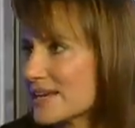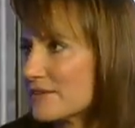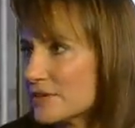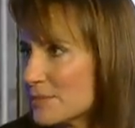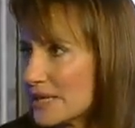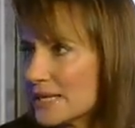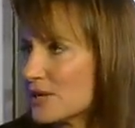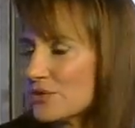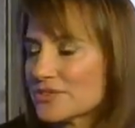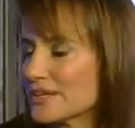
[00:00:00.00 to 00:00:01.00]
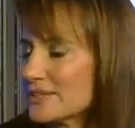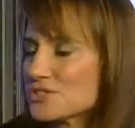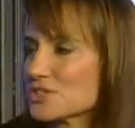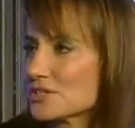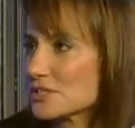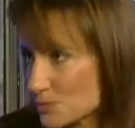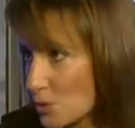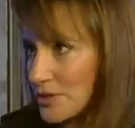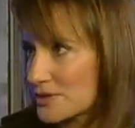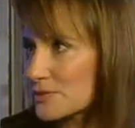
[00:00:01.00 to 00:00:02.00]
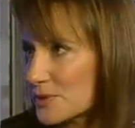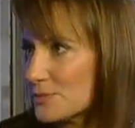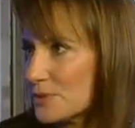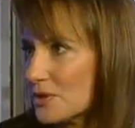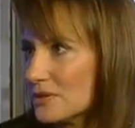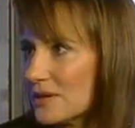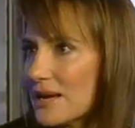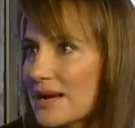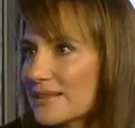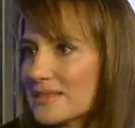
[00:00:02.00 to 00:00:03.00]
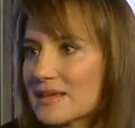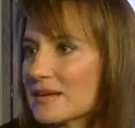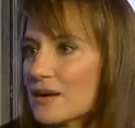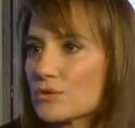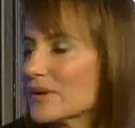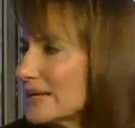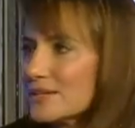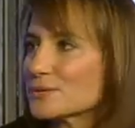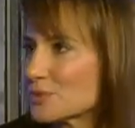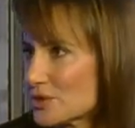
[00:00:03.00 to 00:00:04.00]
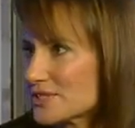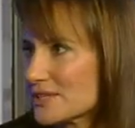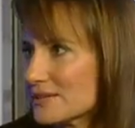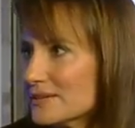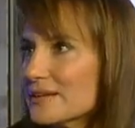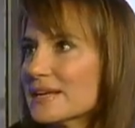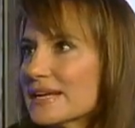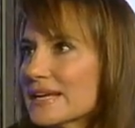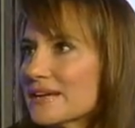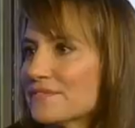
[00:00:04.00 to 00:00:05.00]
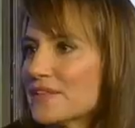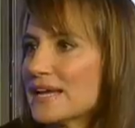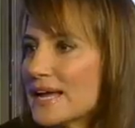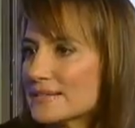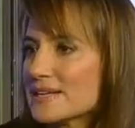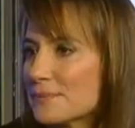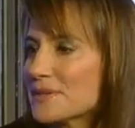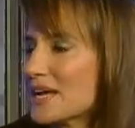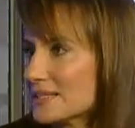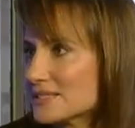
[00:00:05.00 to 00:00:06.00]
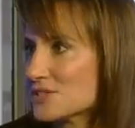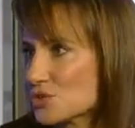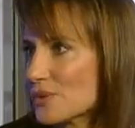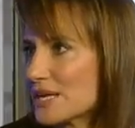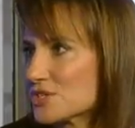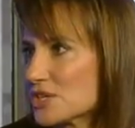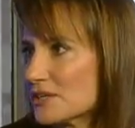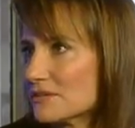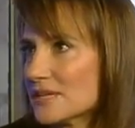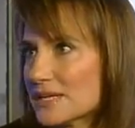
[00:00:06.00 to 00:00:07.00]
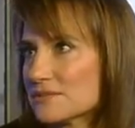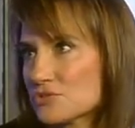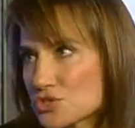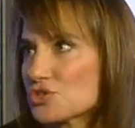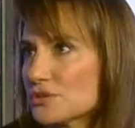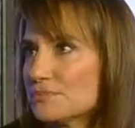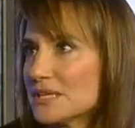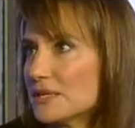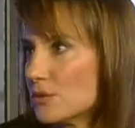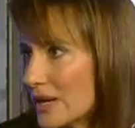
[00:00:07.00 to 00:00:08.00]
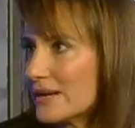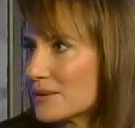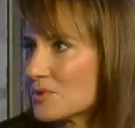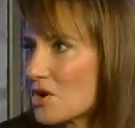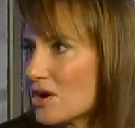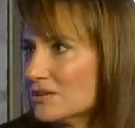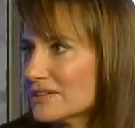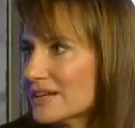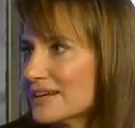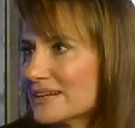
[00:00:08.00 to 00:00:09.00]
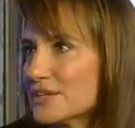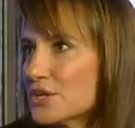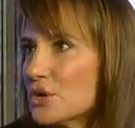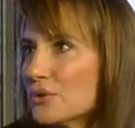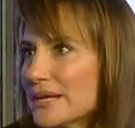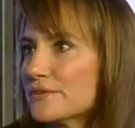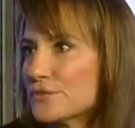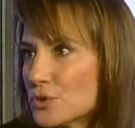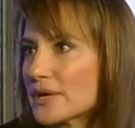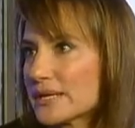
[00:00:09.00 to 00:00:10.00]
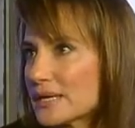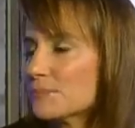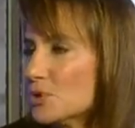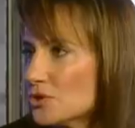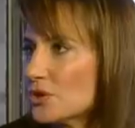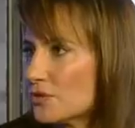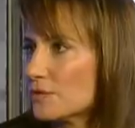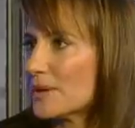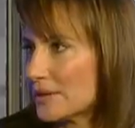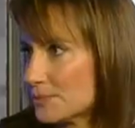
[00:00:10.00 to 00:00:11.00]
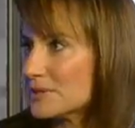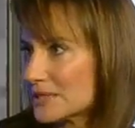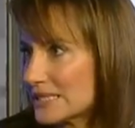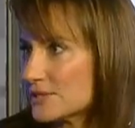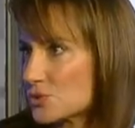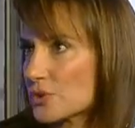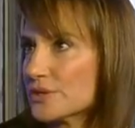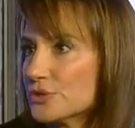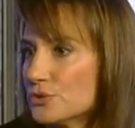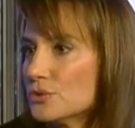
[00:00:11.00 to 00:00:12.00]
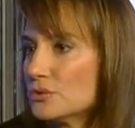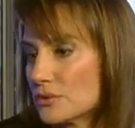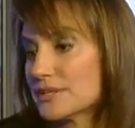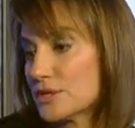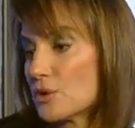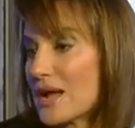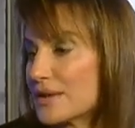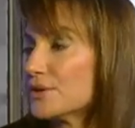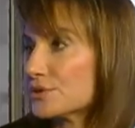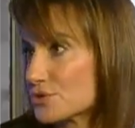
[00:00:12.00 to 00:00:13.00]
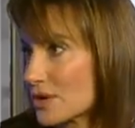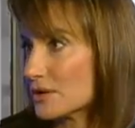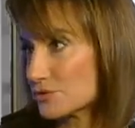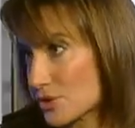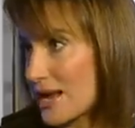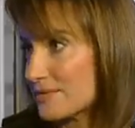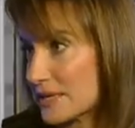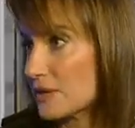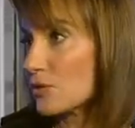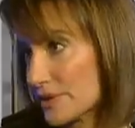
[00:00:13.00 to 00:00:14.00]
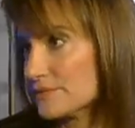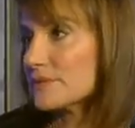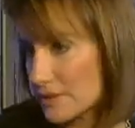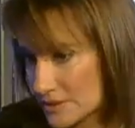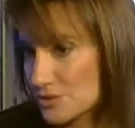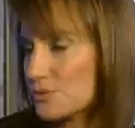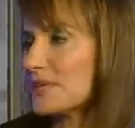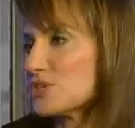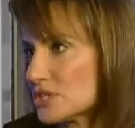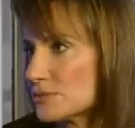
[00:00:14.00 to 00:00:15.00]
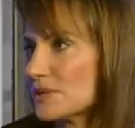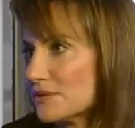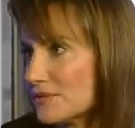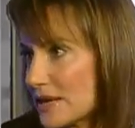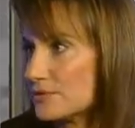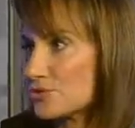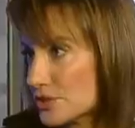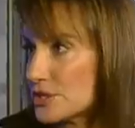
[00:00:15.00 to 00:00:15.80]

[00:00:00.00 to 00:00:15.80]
to everybody. I don't think it's just sports people. I think a regular person, if they end up in that situation, it should be a wake-up call. You know, if you're getting pulled over by the police or and you're drunk driving, or assuming she's been found,